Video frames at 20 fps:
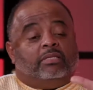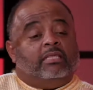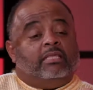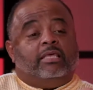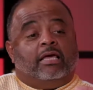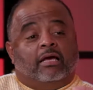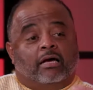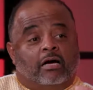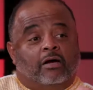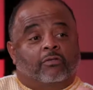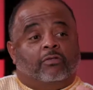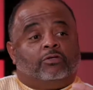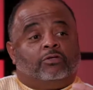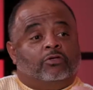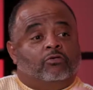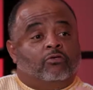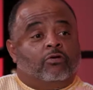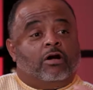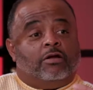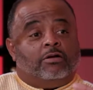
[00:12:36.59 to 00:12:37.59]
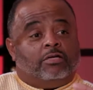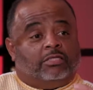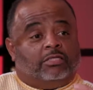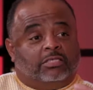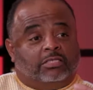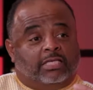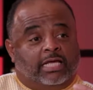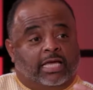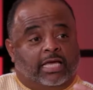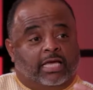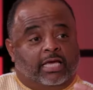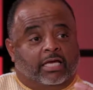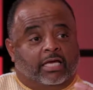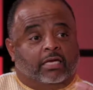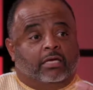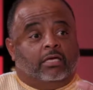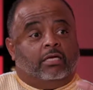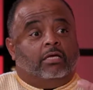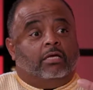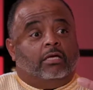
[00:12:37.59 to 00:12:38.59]
But then there are others who
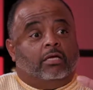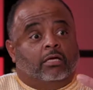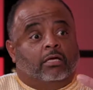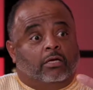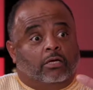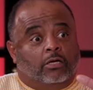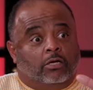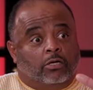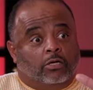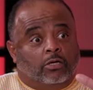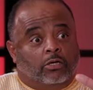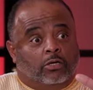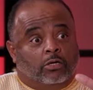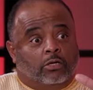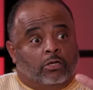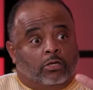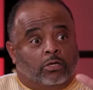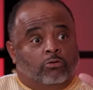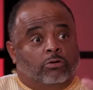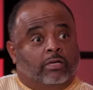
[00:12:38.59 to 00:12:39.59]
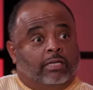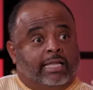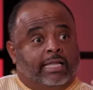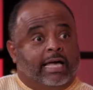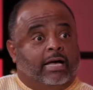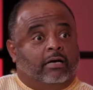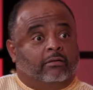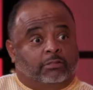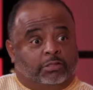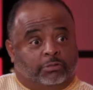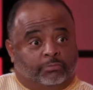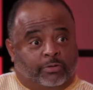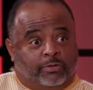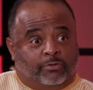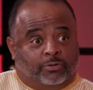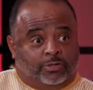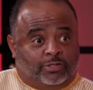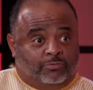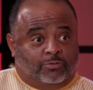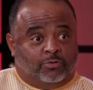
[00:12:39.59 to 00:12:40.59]
understand you allow the
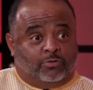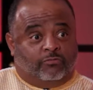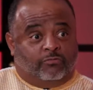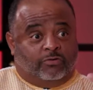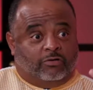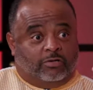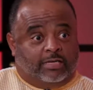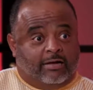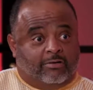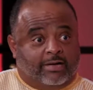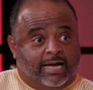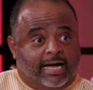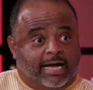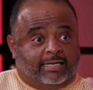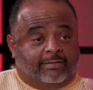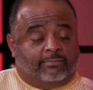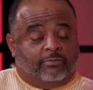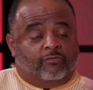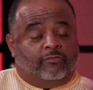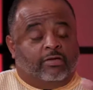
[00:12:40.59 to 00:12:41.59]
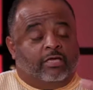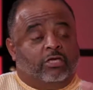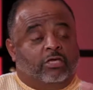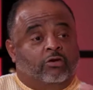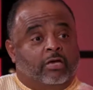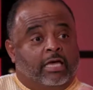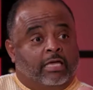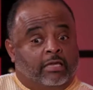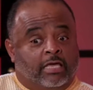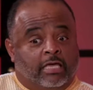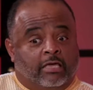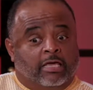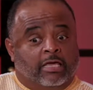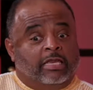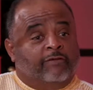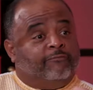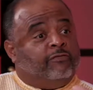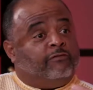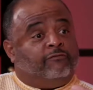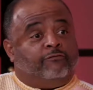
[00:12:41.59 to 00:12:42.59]
Spirit to move, you allow God to move,
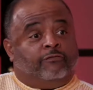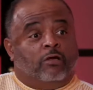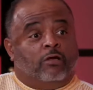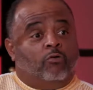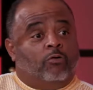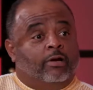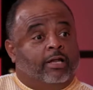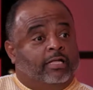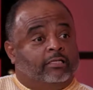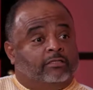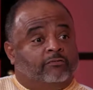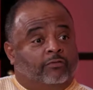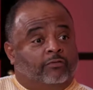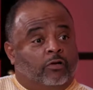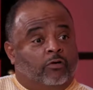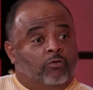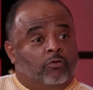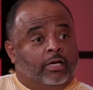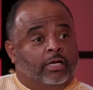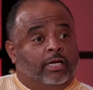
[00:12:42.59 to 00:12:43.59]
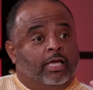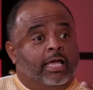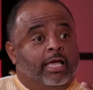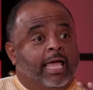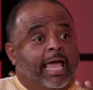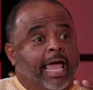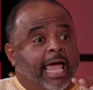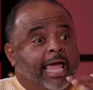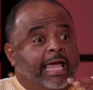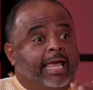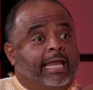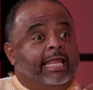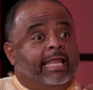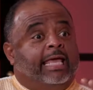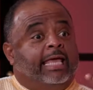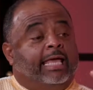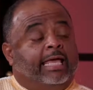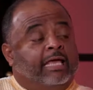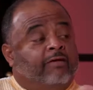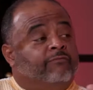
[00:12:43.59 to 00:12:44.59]
and if it's flowing, it's flowing.
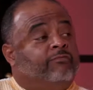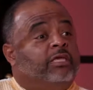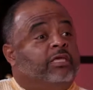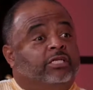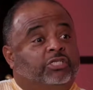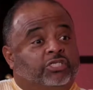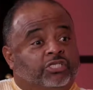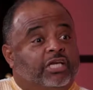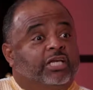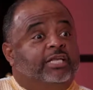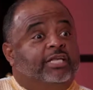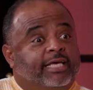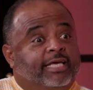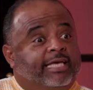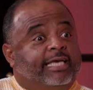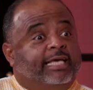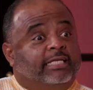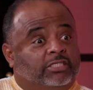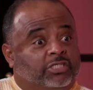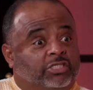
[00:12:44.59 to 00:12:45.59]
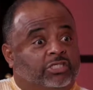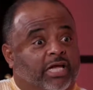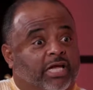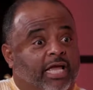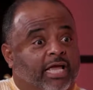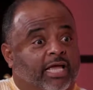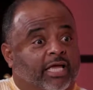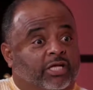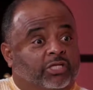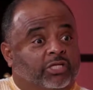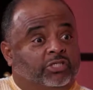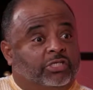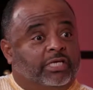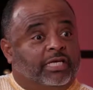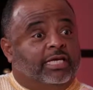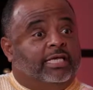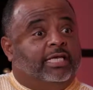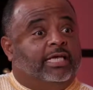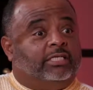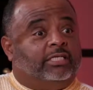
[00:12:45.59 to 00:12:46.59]
And if the agenda gets
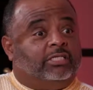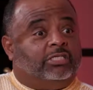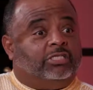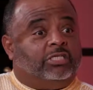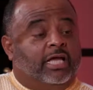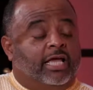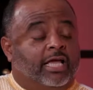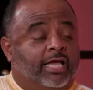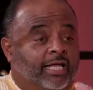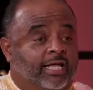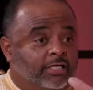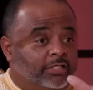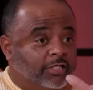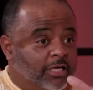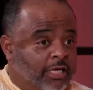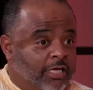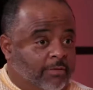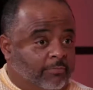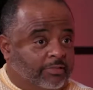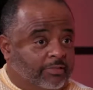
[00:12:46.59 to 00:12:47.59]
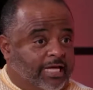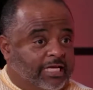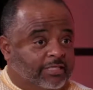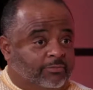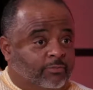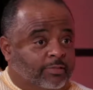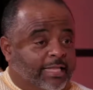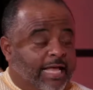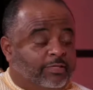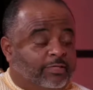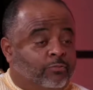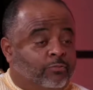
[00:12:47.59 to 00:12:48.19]
changed, it gets changed. But that's